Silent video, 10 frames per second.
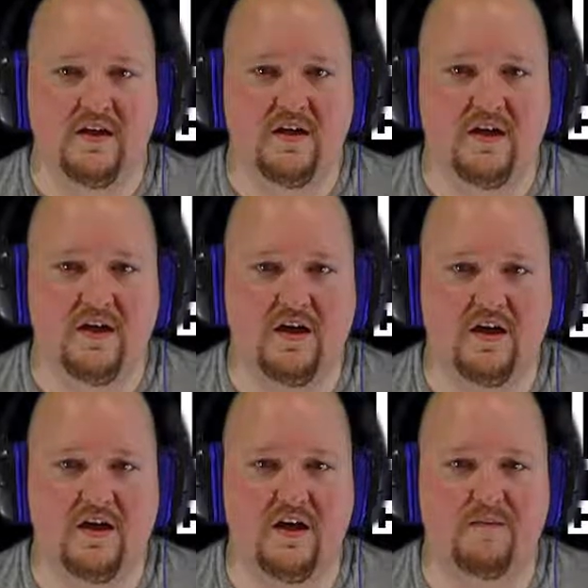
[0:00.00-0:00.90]

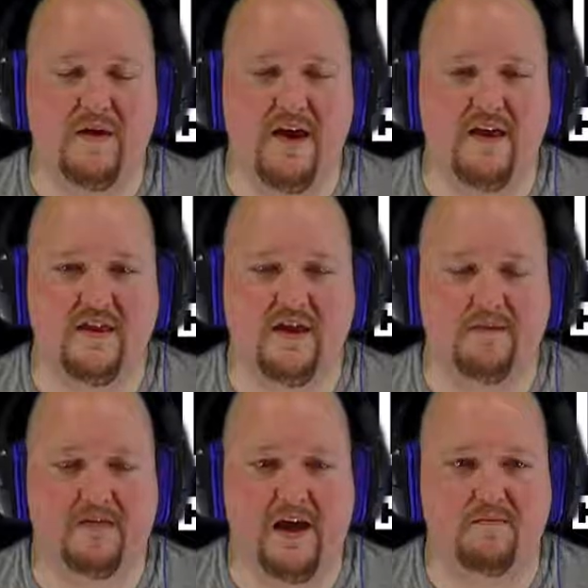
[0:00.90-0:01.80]
Oh, uh, man, the
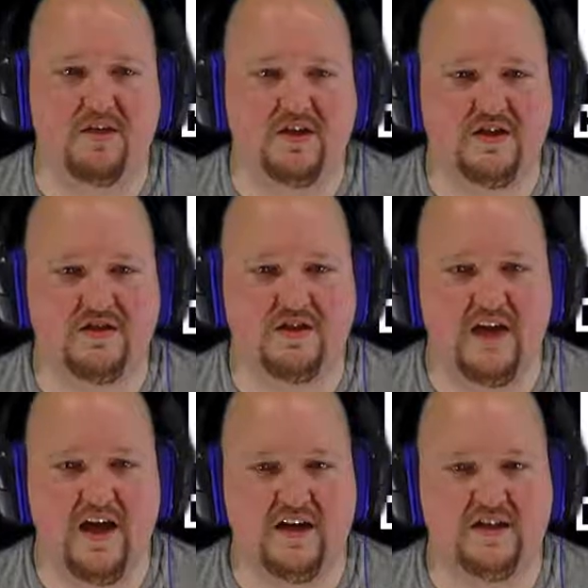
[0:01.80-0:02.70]
cupcake monster's
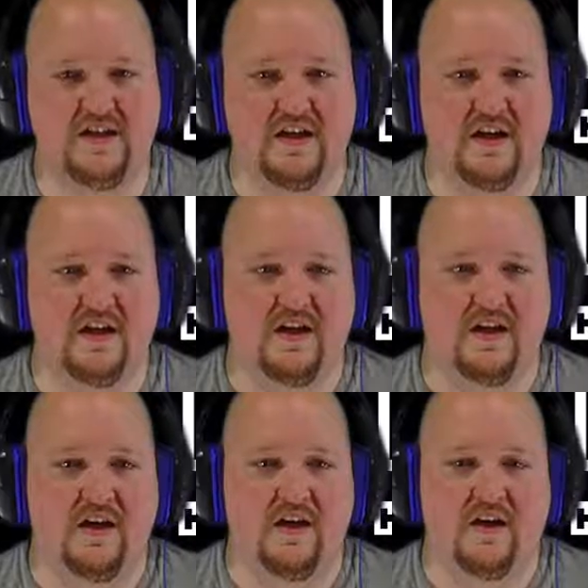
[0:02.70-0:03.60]
next.
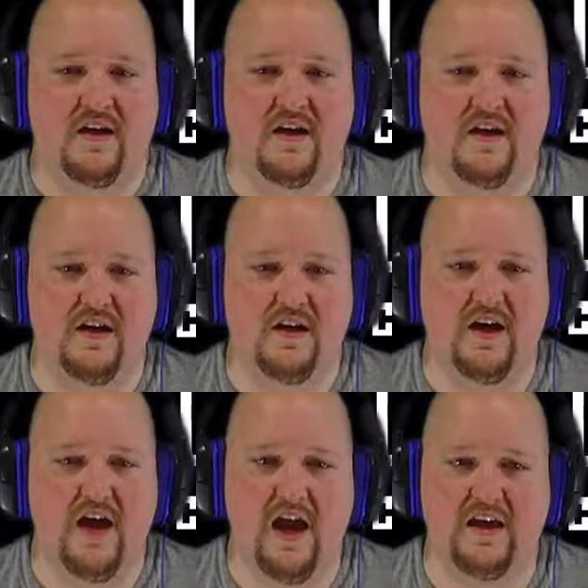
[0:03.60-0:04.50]
Uh, I
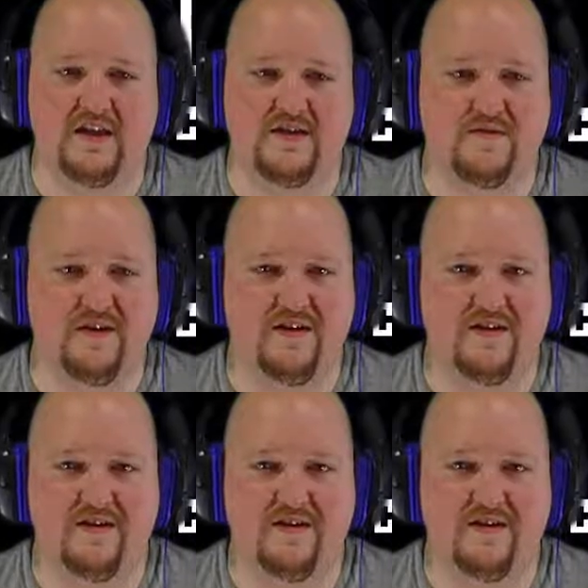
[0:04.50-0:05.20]
hate this one.